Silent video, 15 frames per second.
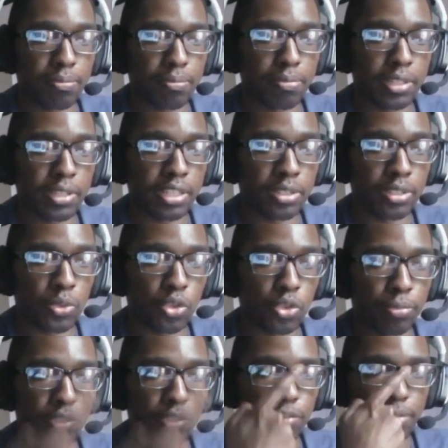but in
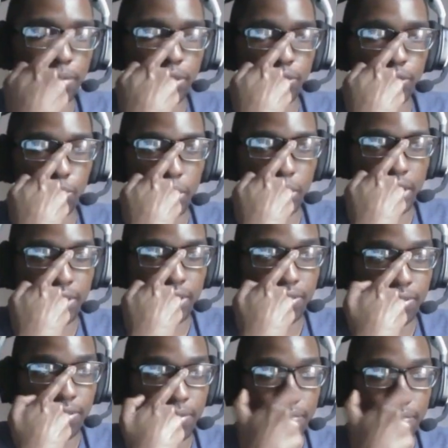Corporate Spider's way.
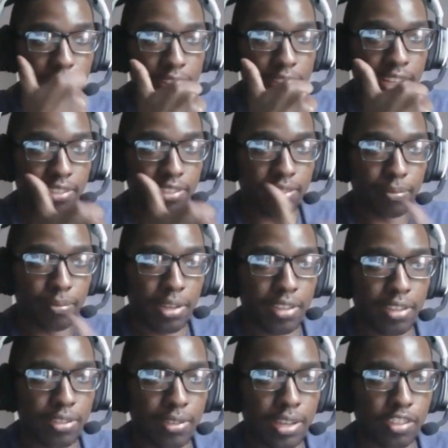Very excellent way,
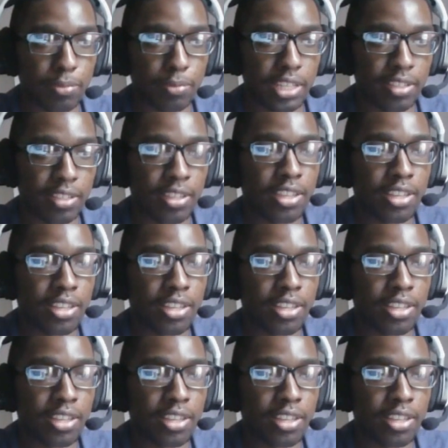you ask me.